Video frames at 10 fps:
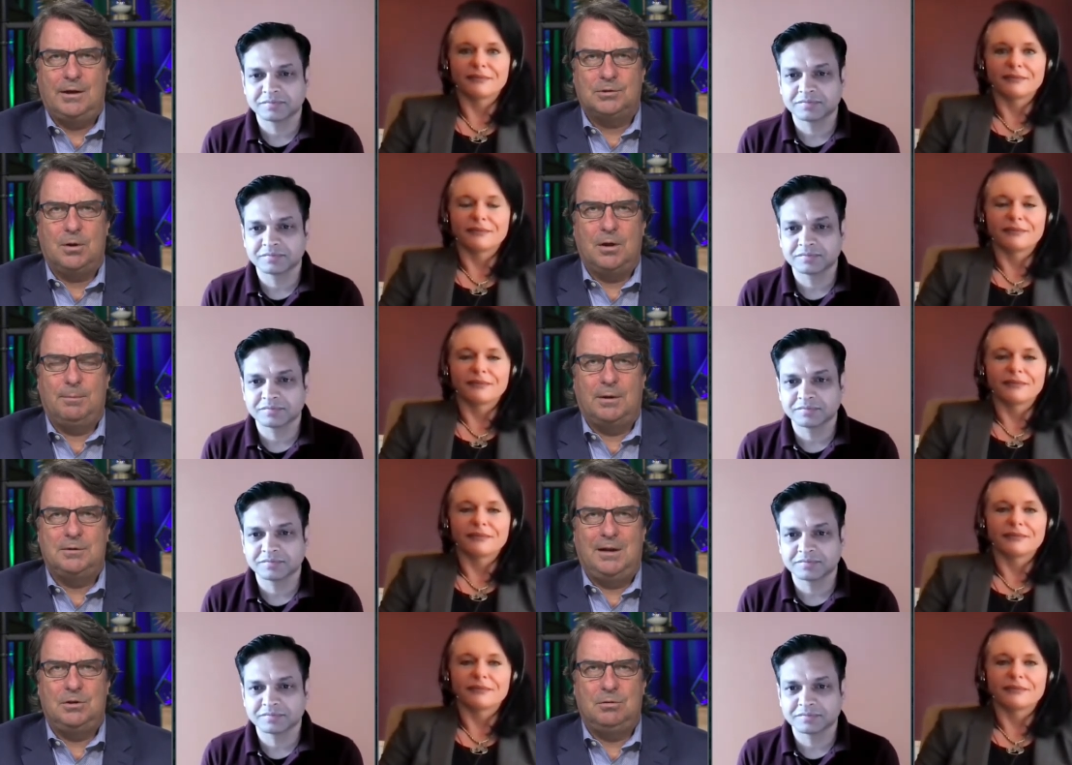Speaker 1: talking about
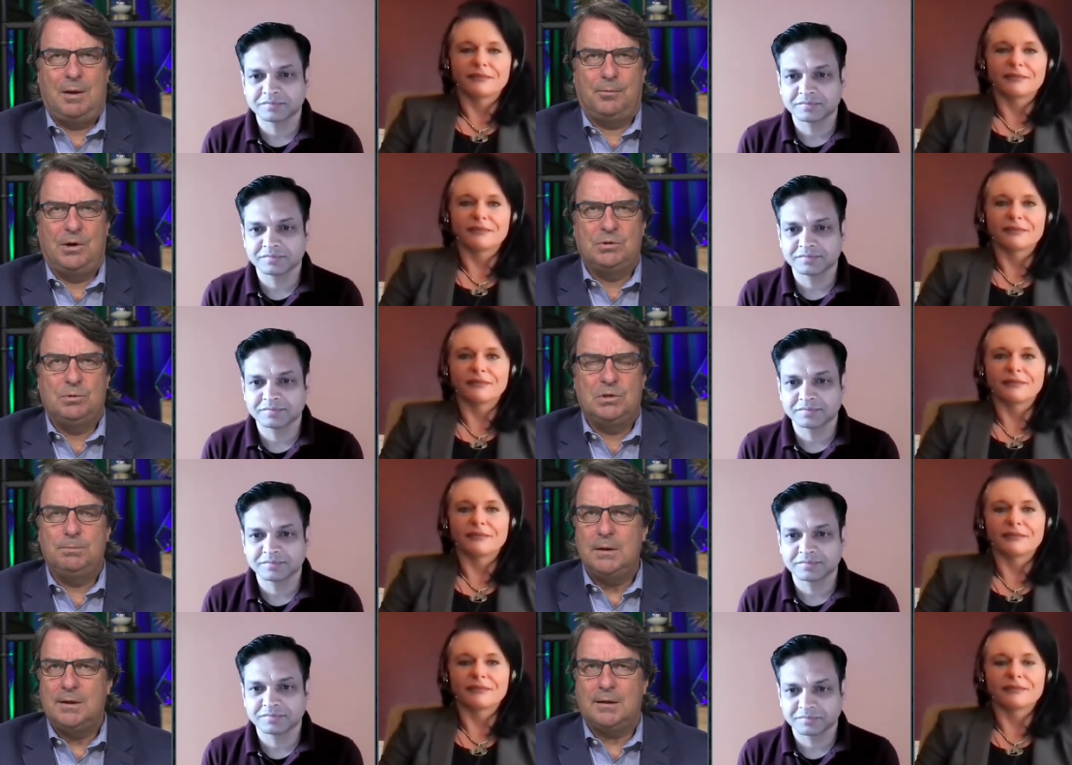day two operation, which has
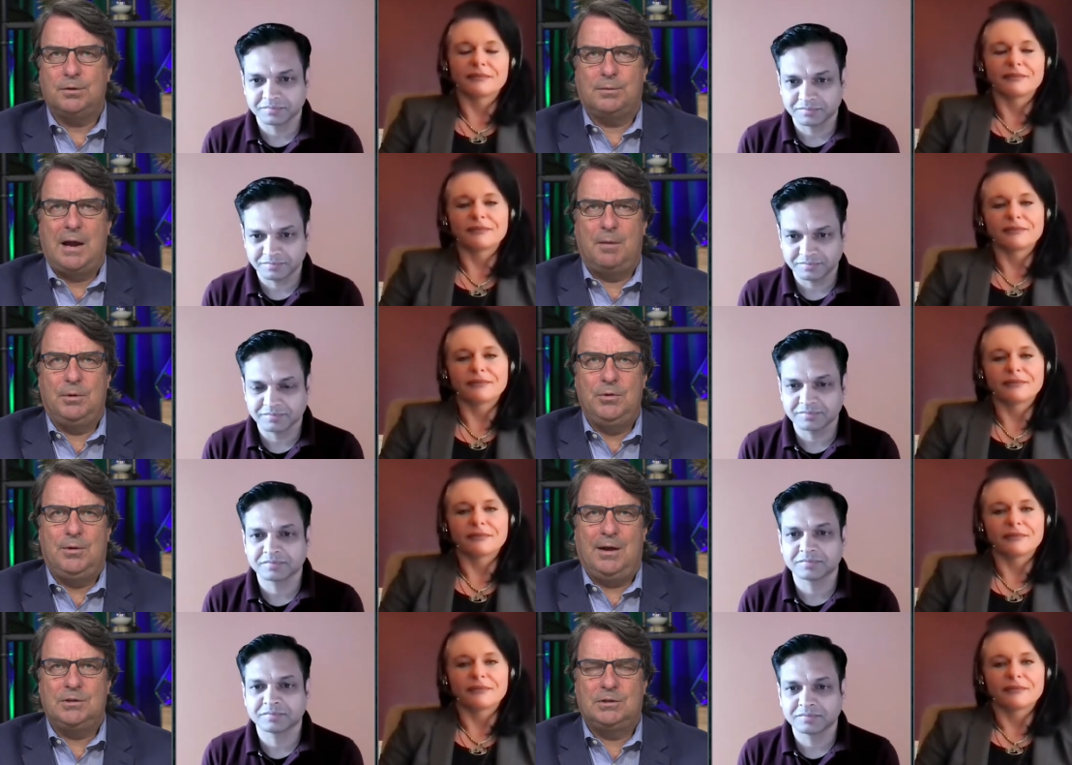been kicked around, but you
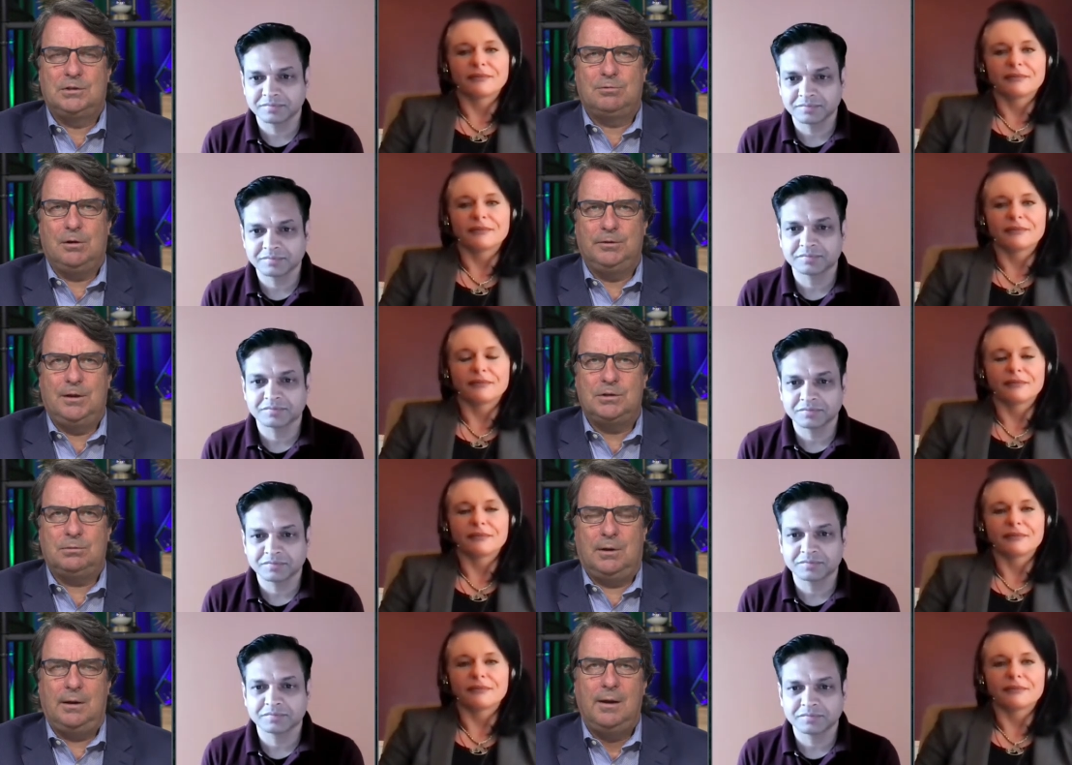guys drilled
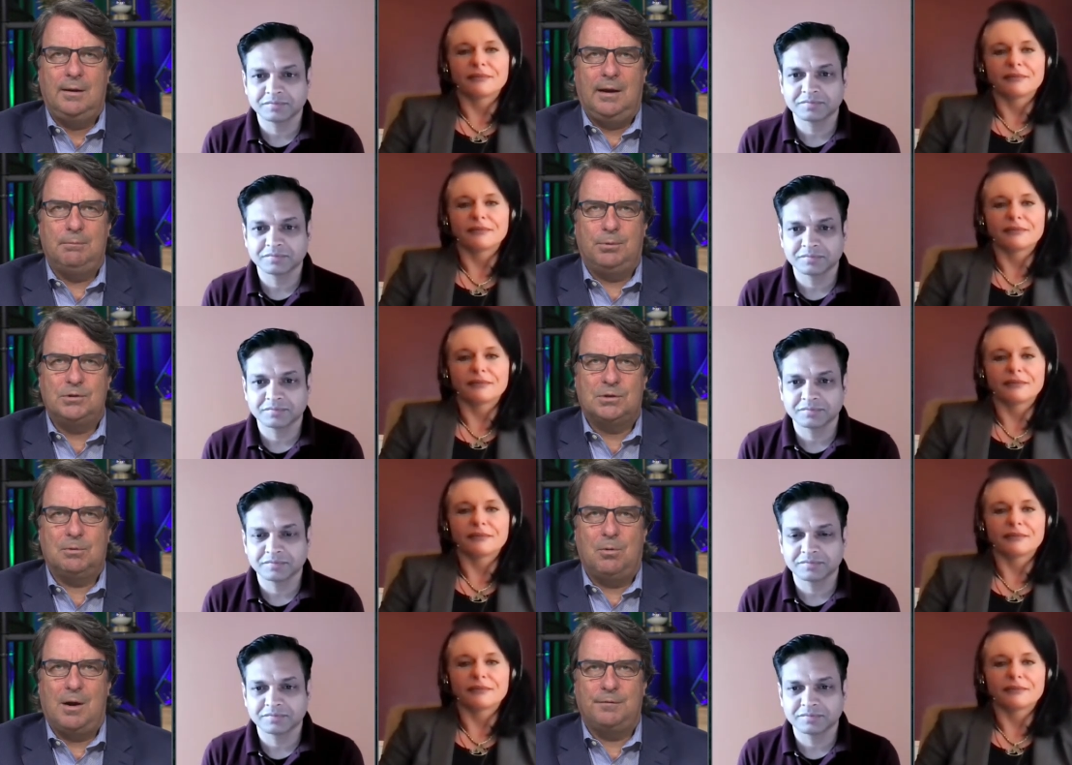into it and put some
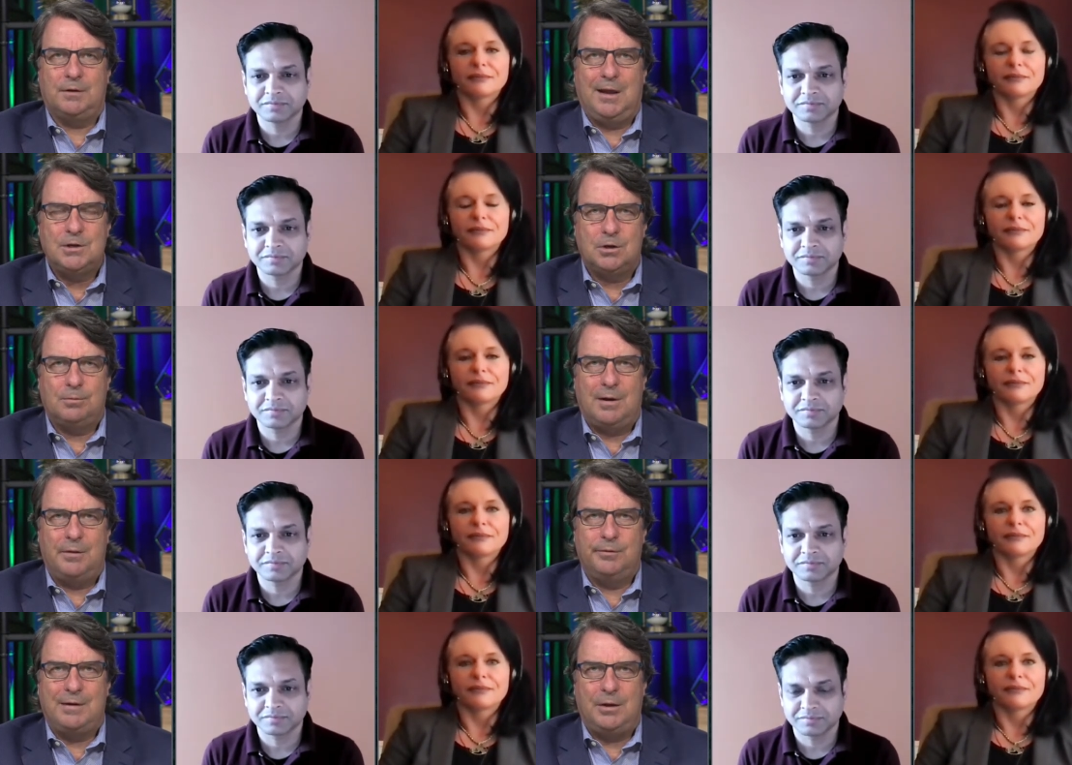quantification
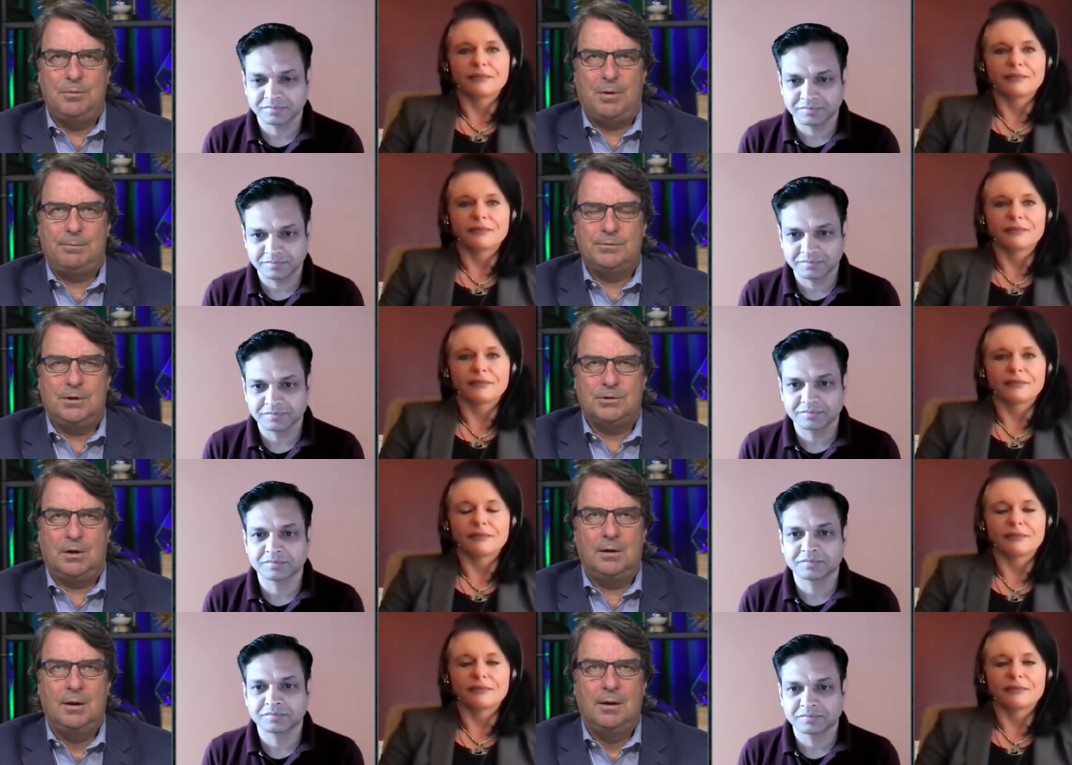around the value proposition.